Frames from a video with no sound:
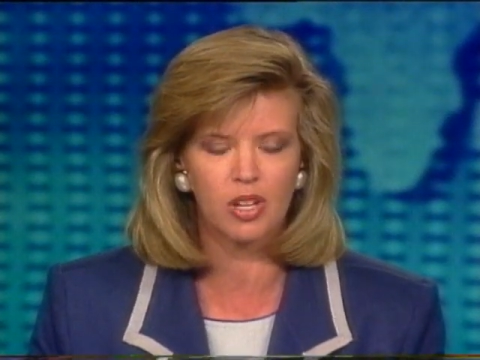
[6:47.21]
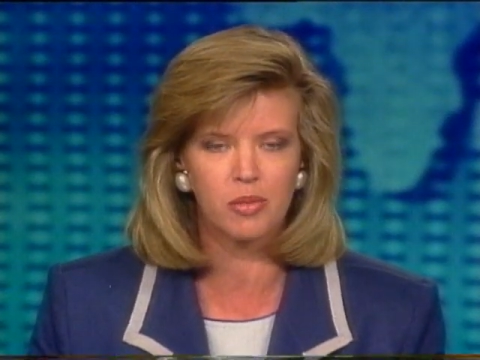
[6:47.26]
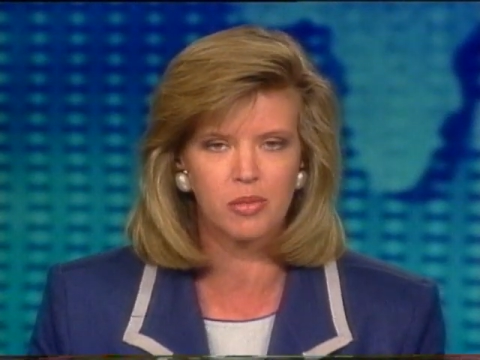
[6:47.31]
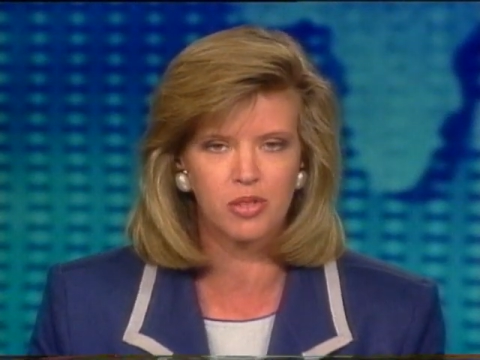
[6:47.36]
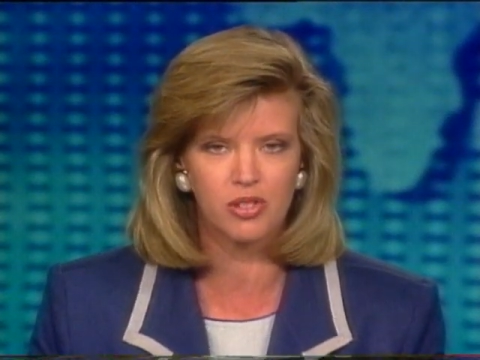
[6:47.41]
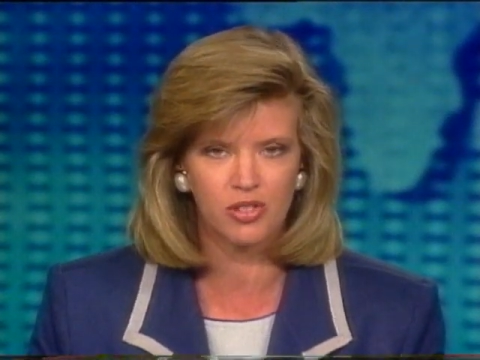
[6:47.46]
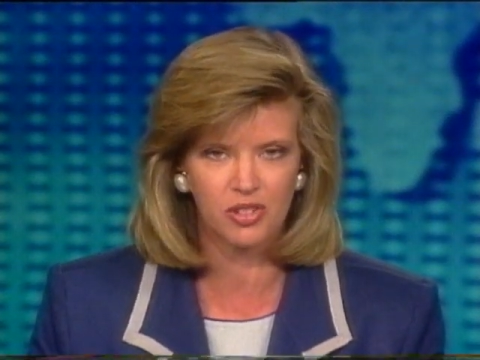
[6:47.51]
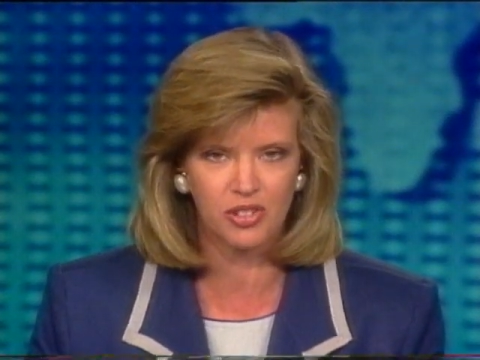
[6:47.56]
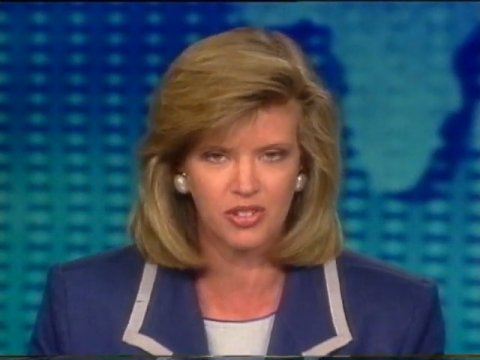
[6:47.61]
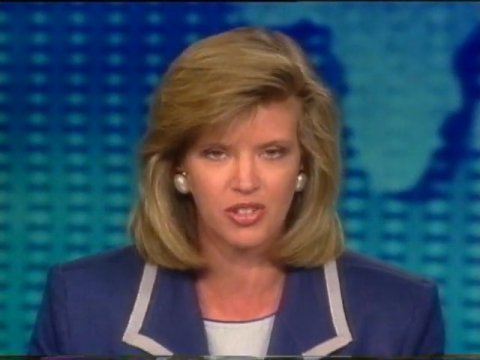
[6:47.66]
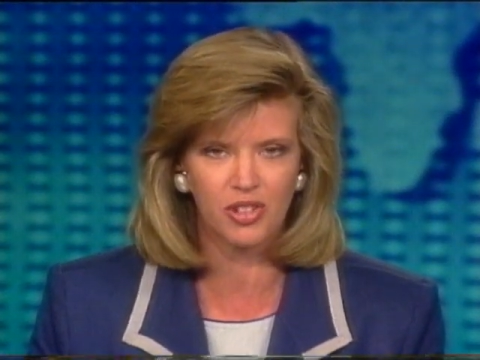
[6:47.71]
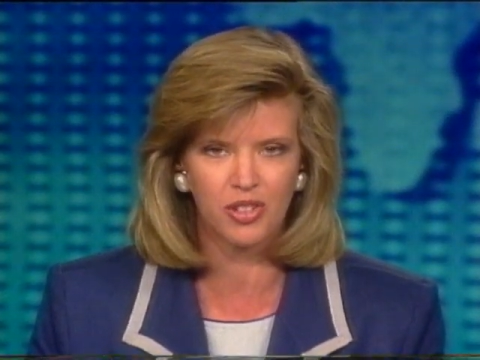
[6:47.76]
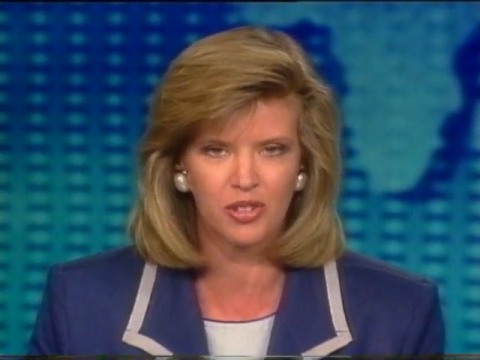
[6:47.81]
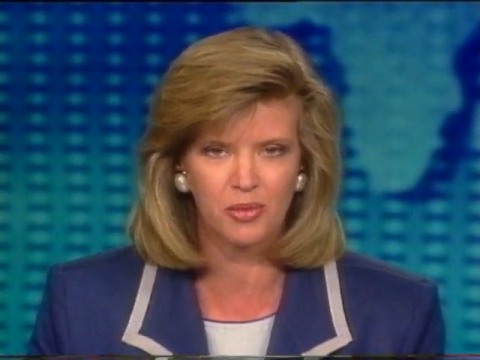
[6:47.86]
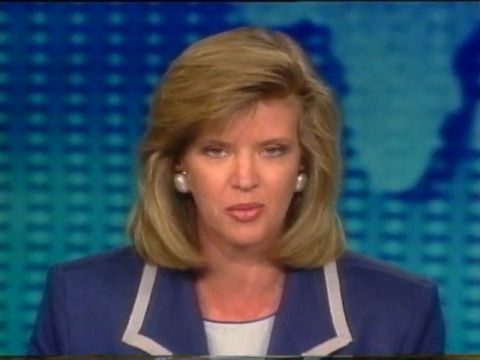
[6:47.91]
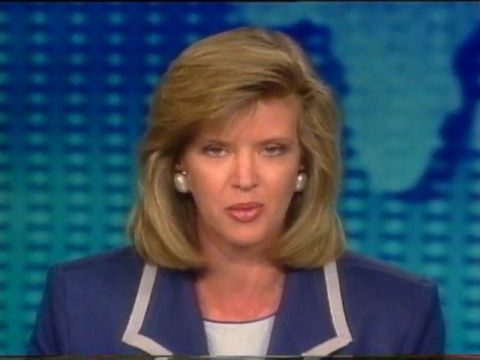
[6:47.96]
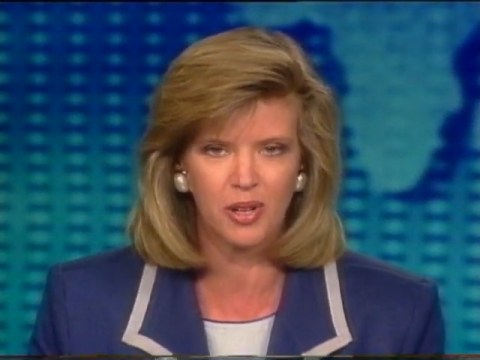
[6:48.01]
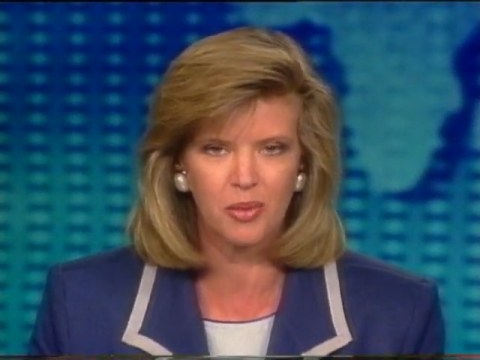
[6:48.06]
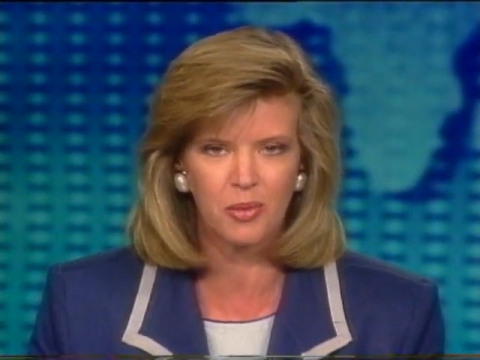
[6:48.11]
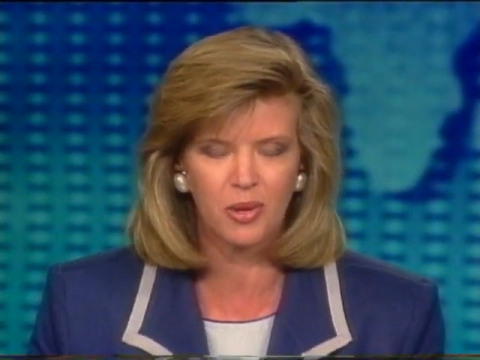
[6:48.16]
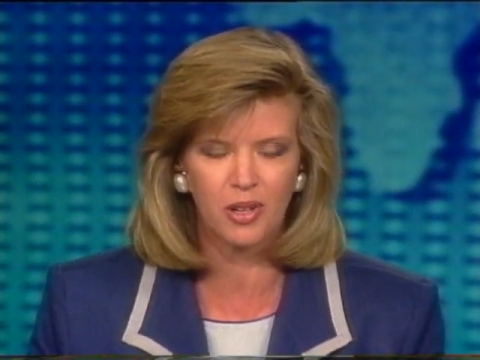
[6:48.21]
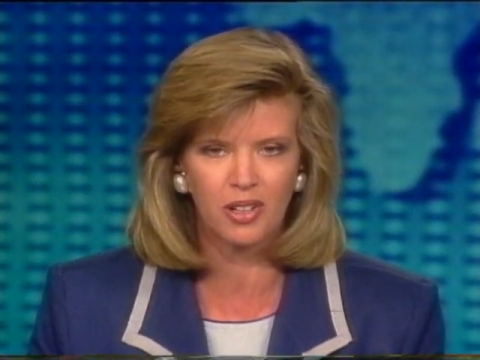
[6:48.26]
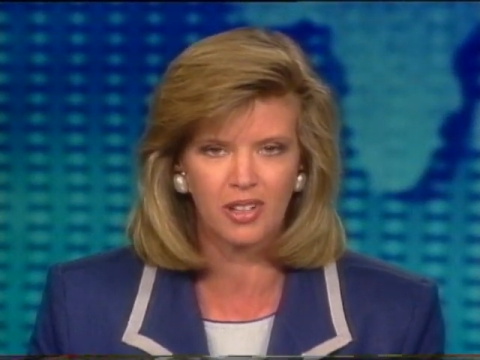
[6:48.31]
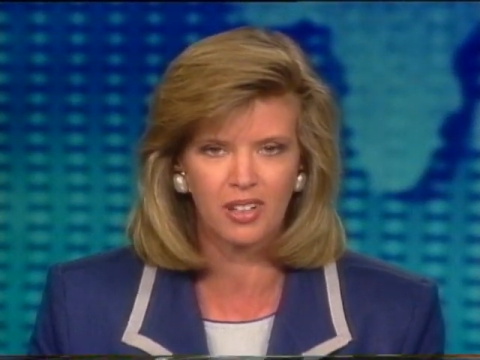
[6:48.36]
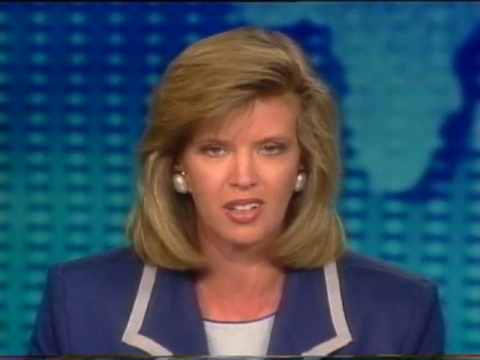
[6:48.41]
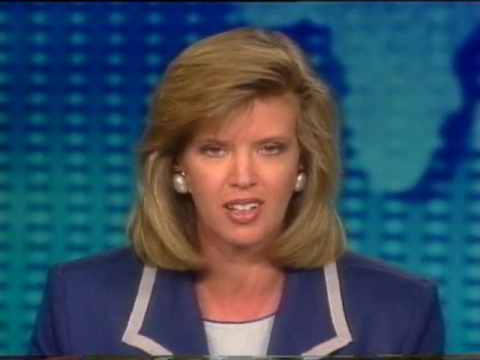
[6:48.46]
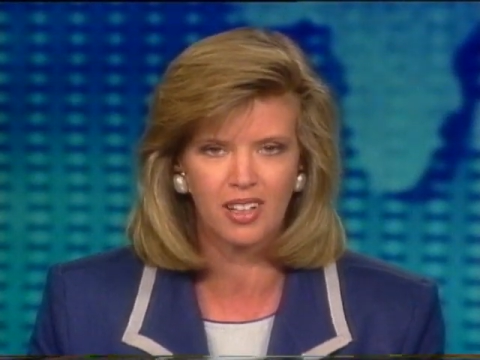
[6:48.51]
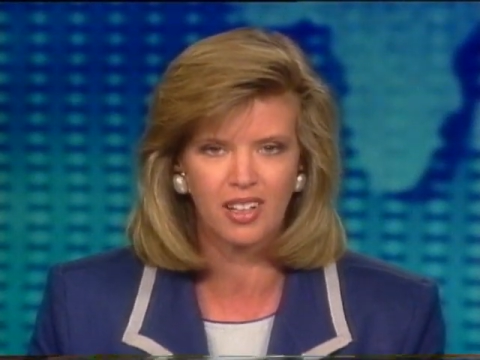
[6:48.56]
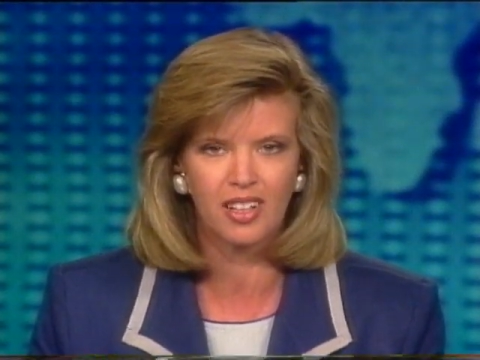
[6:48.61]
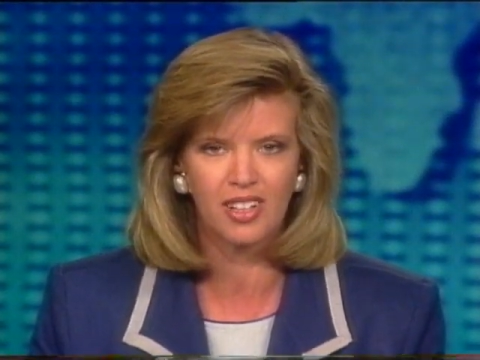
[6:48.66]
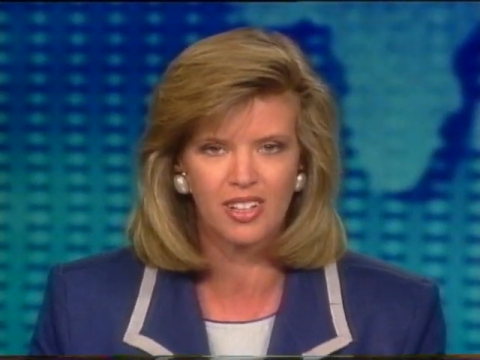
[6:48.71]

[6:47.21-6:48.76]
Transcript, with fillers: I'm certain we will.